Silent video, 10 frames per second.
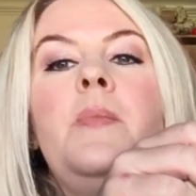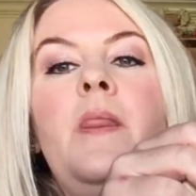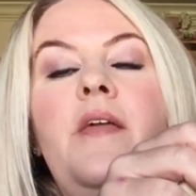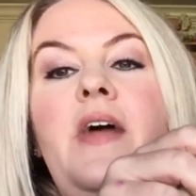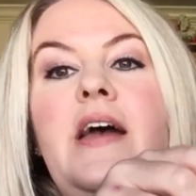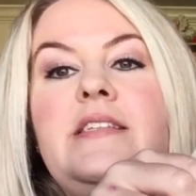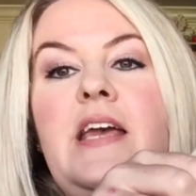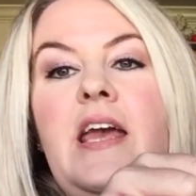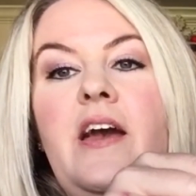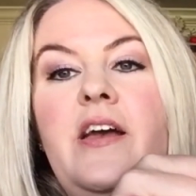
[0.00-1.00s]
That
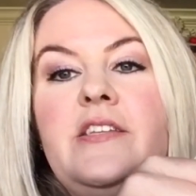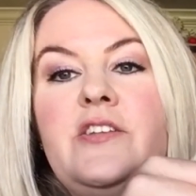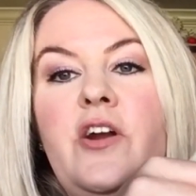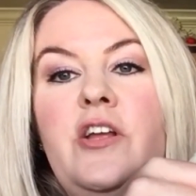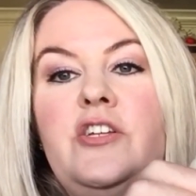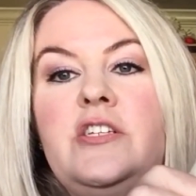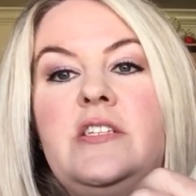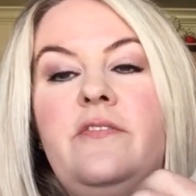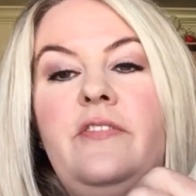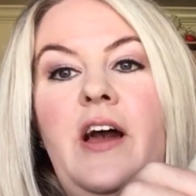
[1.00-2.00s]
day I started just
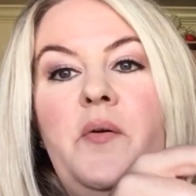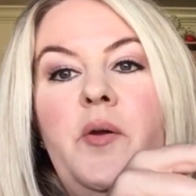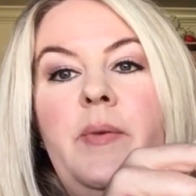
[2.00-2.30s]
the flower